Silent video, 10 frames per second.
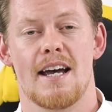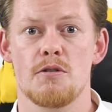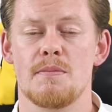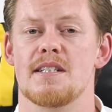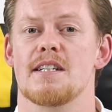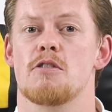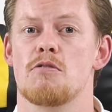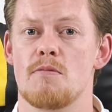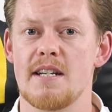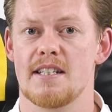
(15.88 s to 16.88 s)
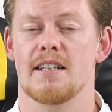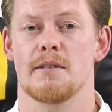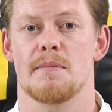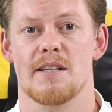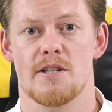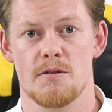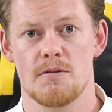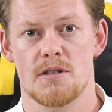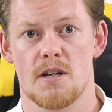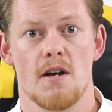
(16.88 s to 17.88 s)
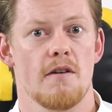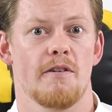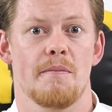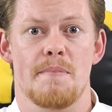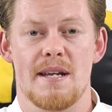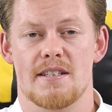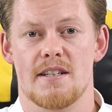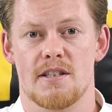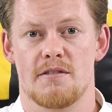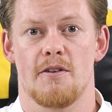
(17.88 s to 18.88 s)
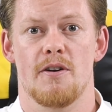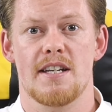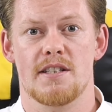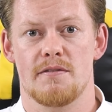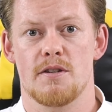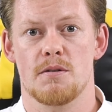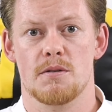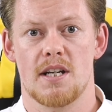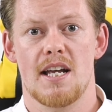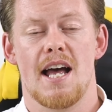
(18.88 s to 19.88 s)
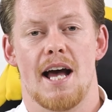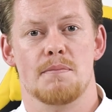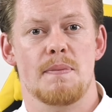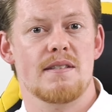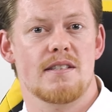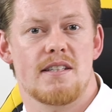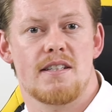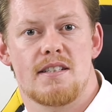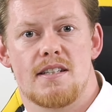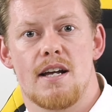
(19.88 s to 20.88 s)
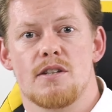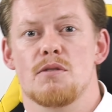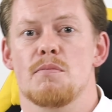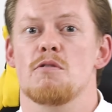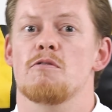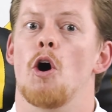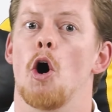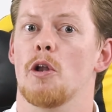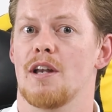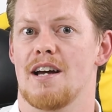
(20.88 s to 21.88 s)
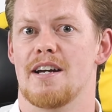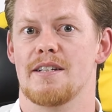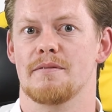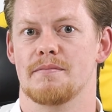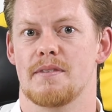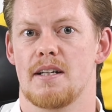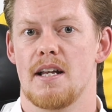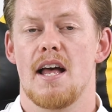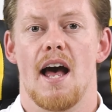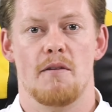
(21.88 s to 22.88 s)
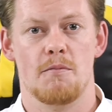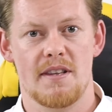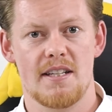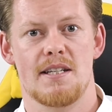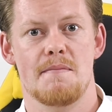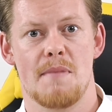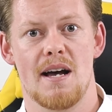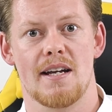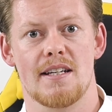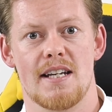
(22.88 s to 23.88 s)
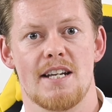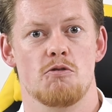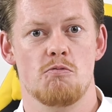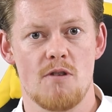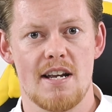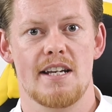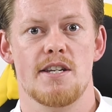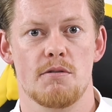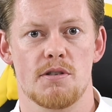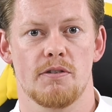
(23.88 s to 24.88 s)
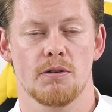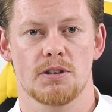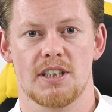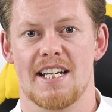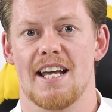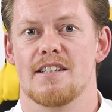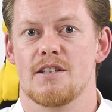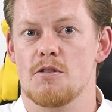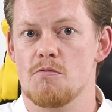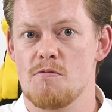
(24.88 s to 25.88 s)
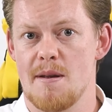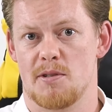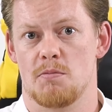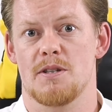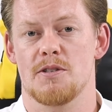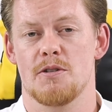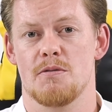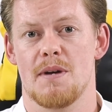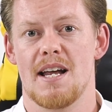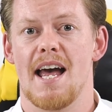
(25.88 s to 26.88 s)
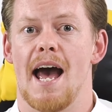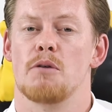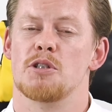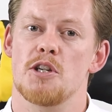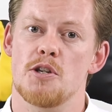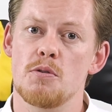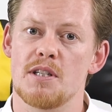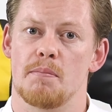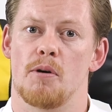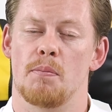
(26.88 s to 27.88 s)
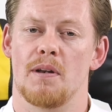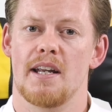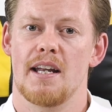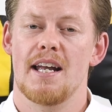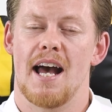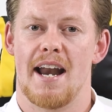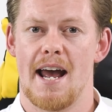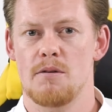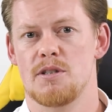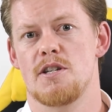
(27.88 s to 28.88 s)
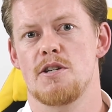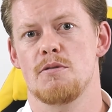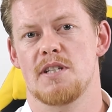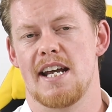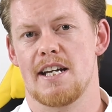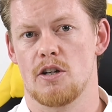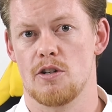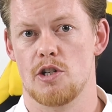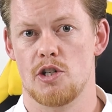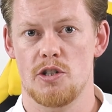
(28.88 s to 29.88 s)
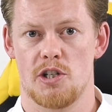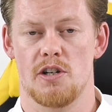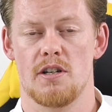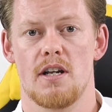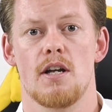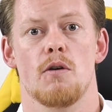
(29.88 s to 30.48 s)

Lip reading: Zoom is increasingly being used for business, for interviews, as businesses start to move online. And with this in mind, it's really useful to get to grips with Zoom, how to use it properly and how to use it in conjunction